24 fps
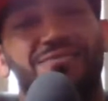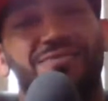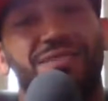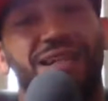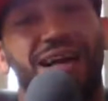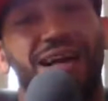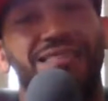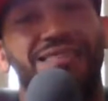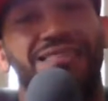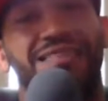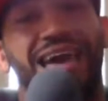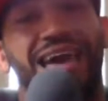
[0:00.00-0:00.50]

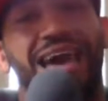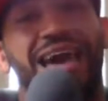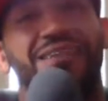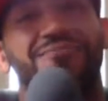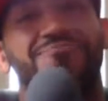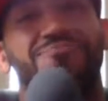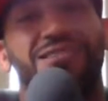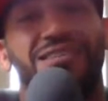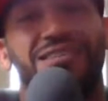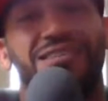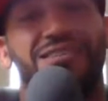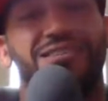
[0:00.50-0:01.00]
like that,
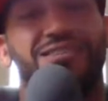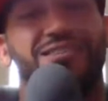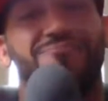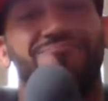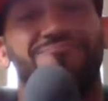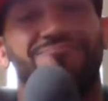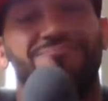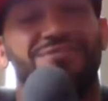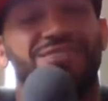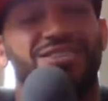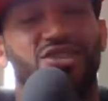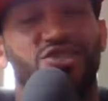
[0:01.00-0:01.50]
just
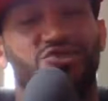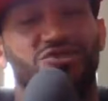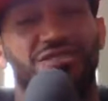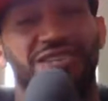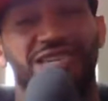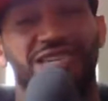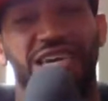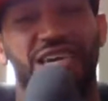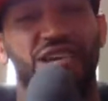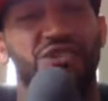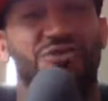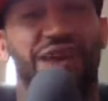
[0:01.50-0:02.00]

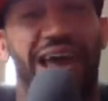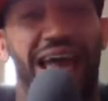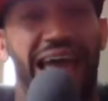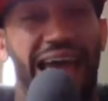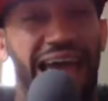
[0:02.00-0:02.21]
getting her